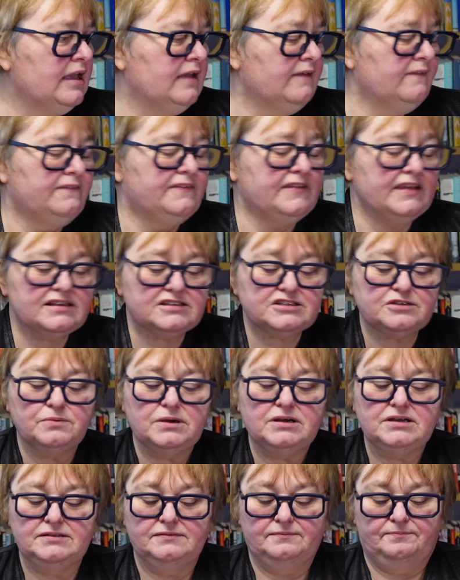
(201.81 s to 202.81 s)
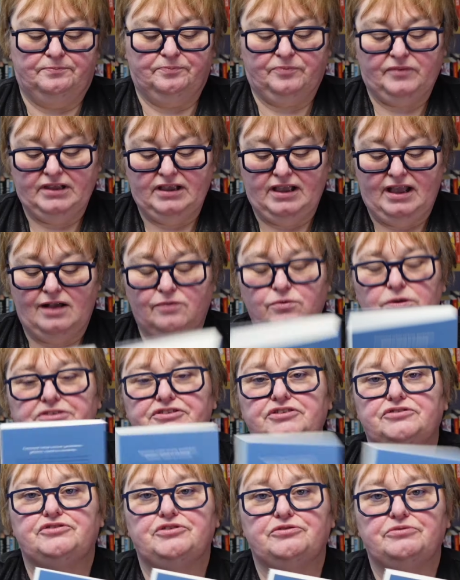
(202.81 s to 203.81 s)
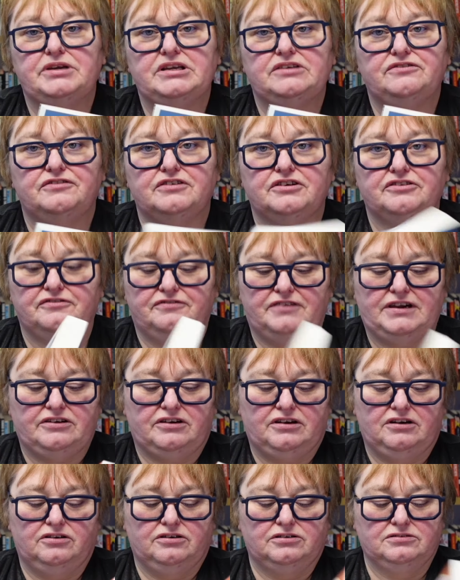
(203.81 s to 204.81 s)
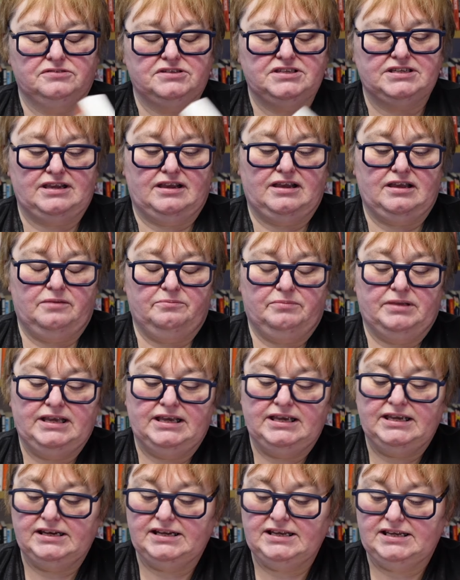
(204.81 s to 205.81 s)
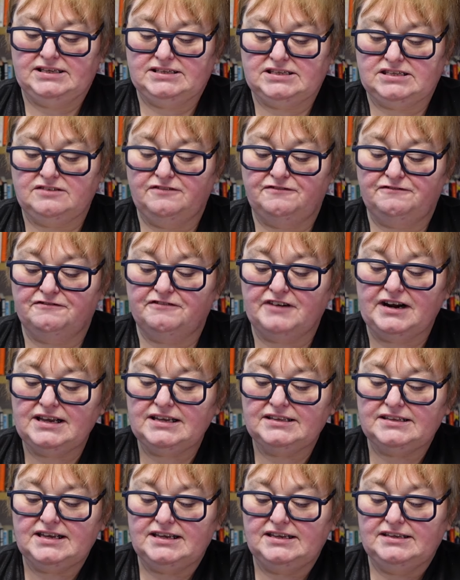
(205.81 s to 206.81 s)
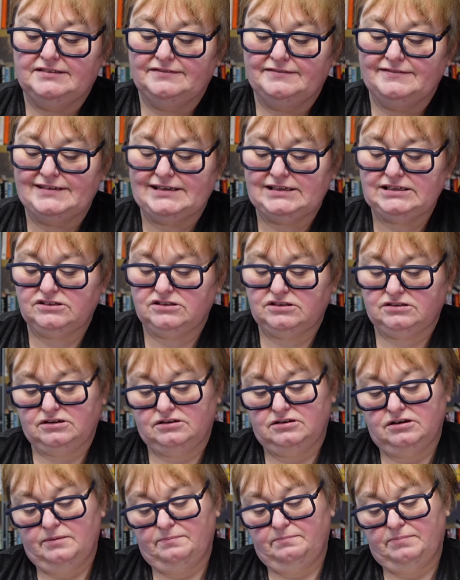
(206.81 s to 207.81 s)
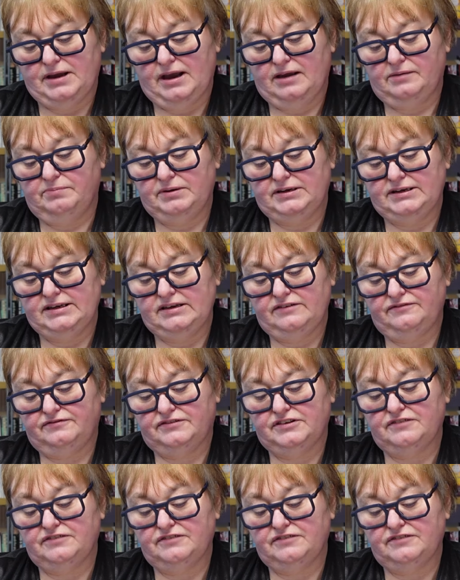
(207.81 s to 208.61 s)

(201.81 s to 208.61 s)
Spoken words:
This one I wanted to read for a very long time. It is The Friday Night Club, I believe.